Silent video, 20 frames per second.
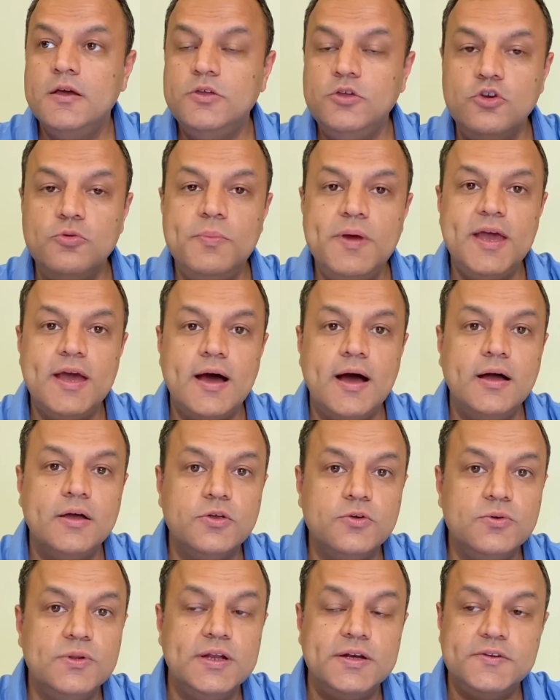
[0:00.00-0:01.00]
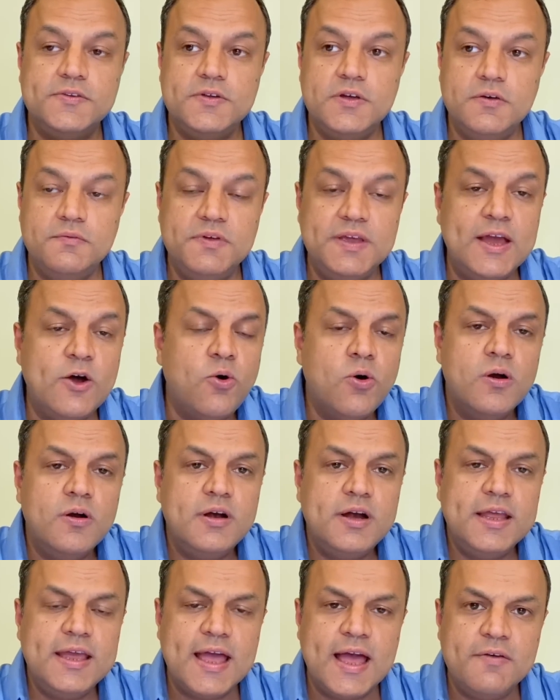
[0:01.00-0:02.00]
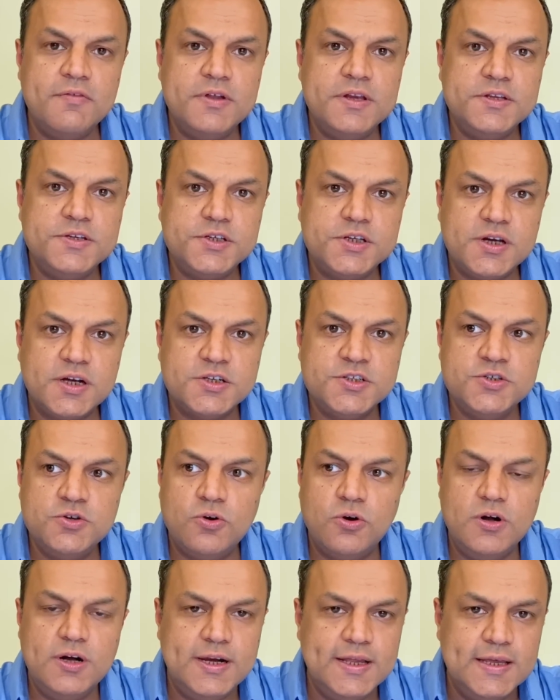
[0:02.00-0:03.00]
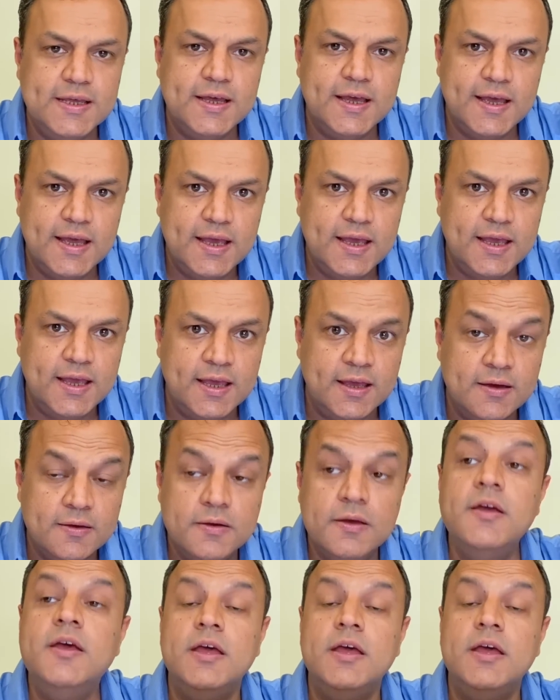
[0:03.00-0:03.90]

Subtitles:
You argue that, sir, we already have an instruction called DAA.